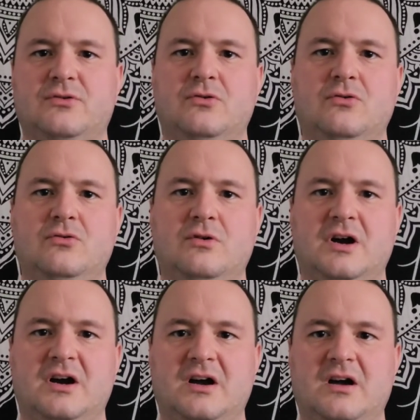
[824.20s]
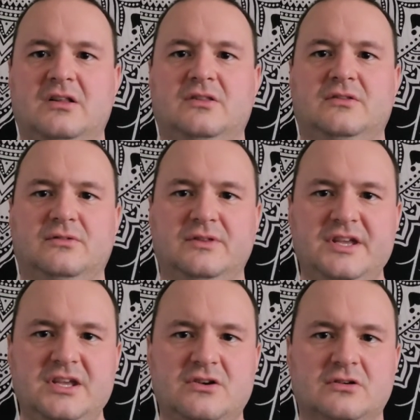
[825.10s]
through
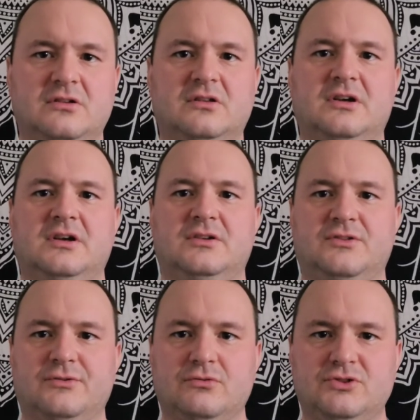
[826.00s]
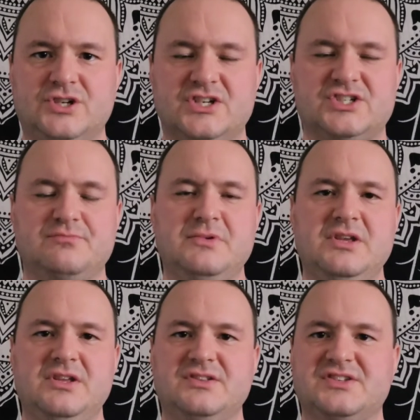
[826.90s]
legal through just
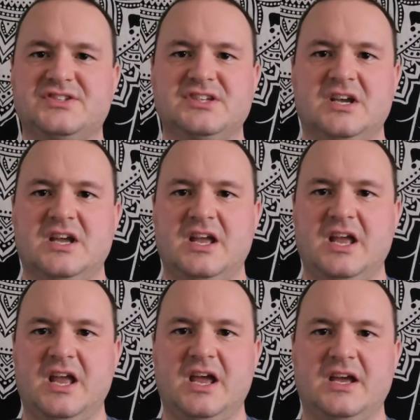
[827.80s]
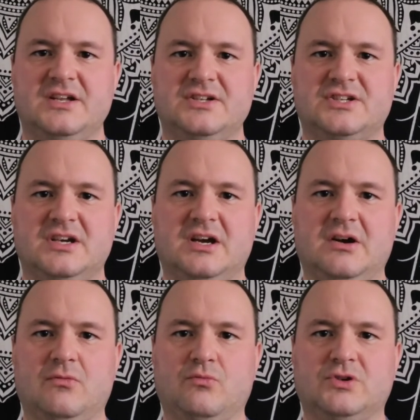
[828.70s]
means, and
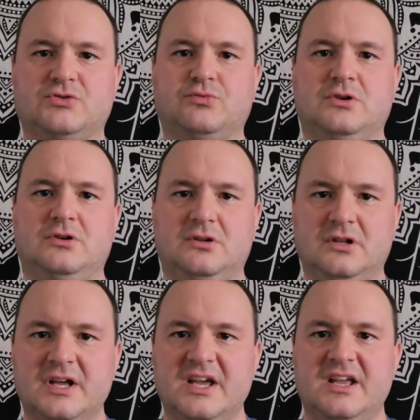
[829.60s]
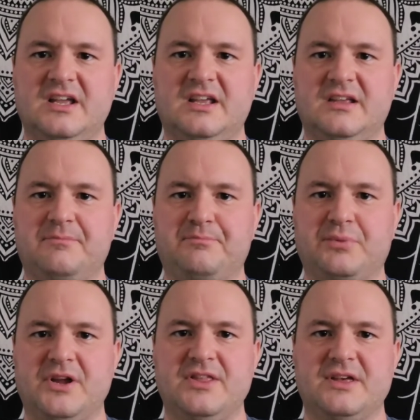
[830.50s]
uh, which will
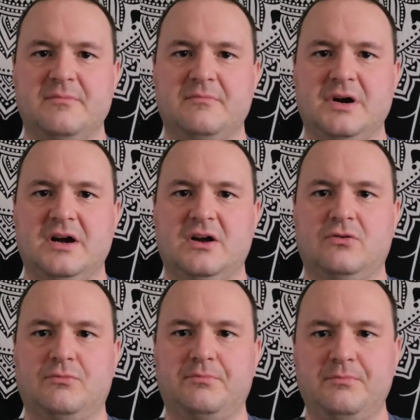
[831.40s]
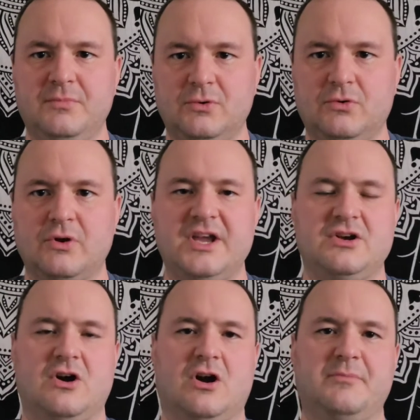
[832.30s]
bring them uh,
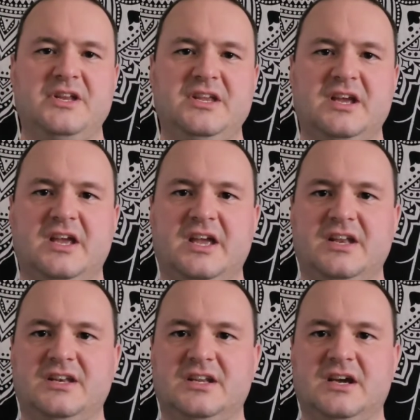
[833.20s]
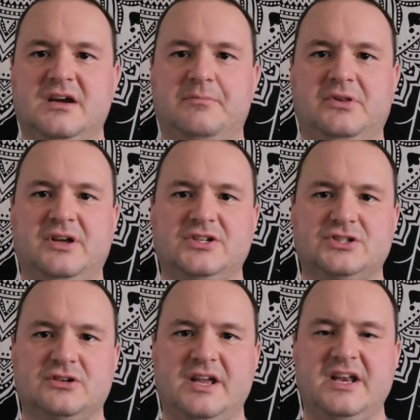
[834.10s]
great harmony and uh,
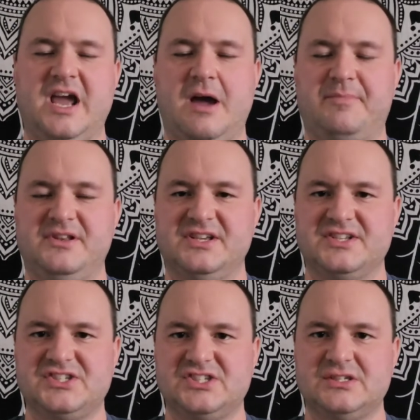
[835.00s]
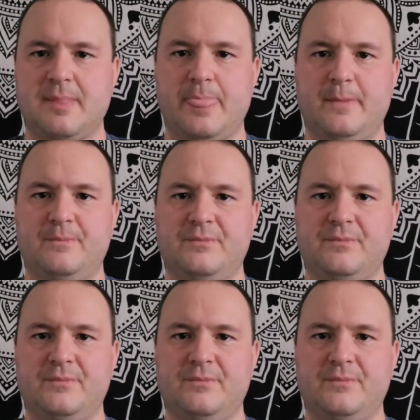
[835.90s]
pleasure and happiness.